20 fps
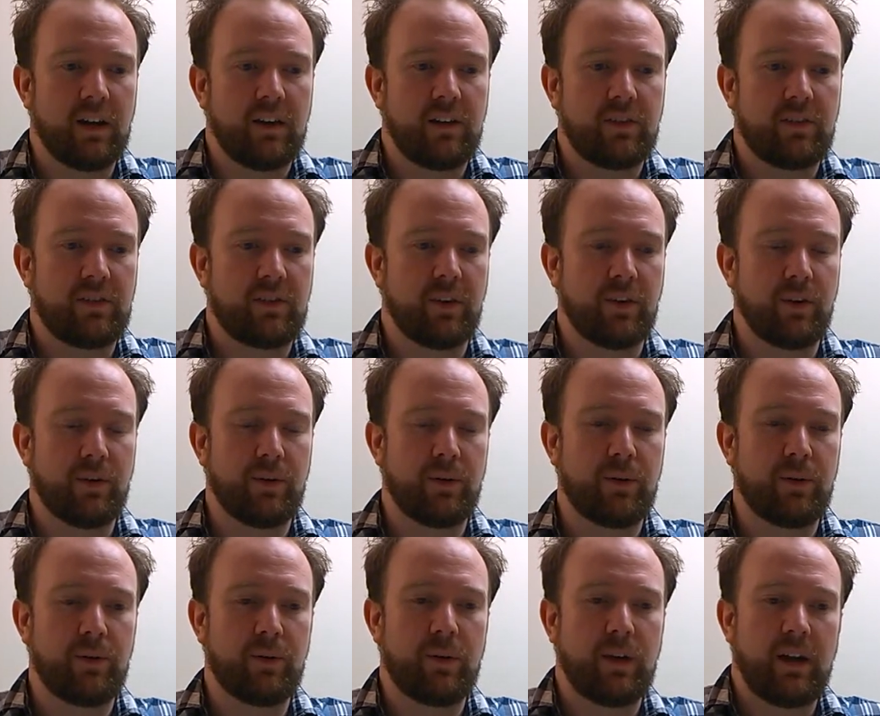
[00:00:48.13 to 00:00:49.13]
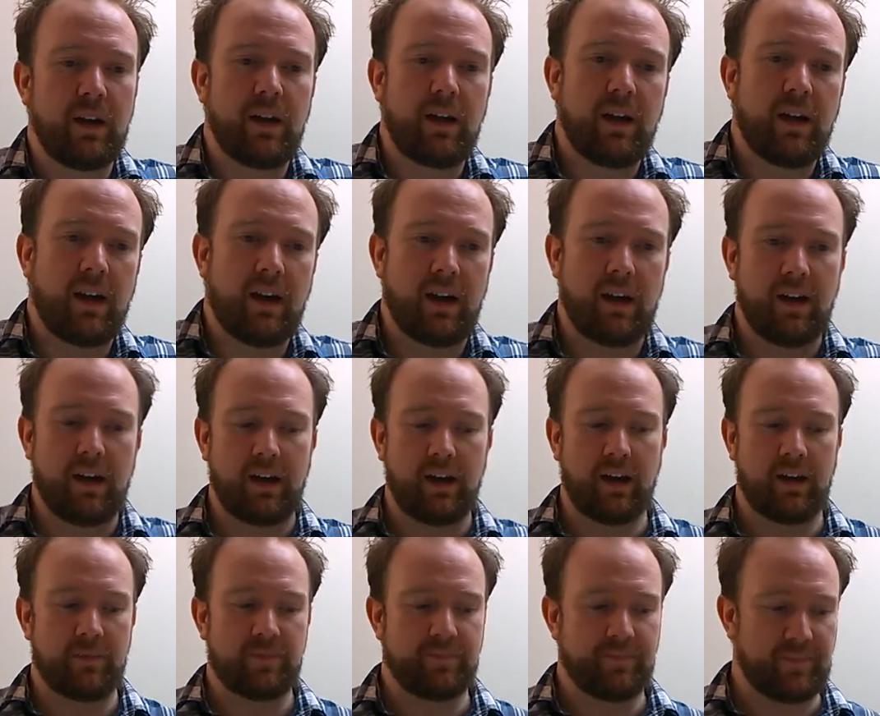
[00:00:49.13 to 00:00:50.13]
So
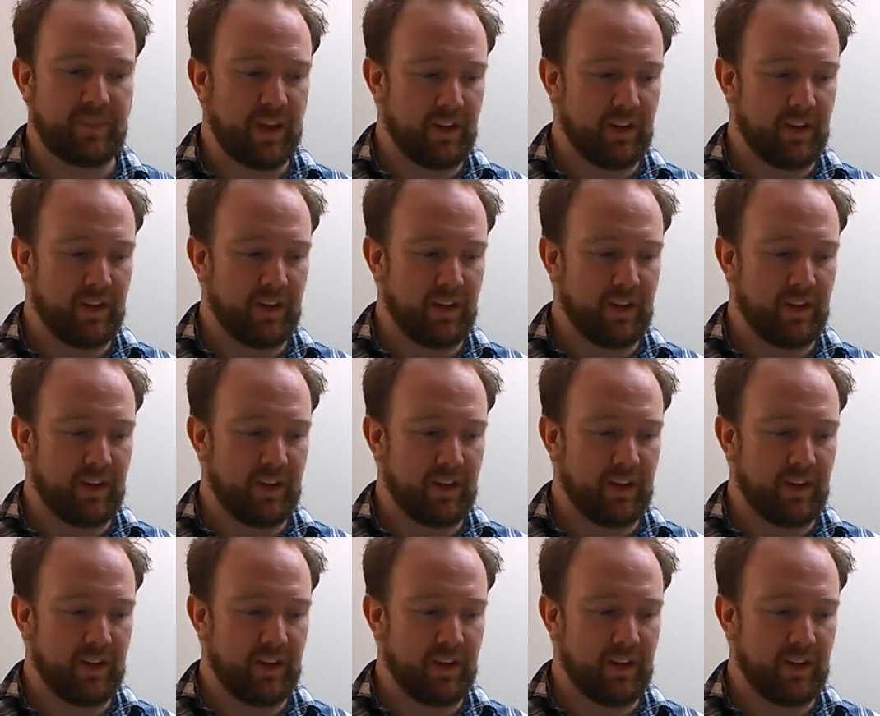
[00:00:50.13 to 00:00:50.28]
I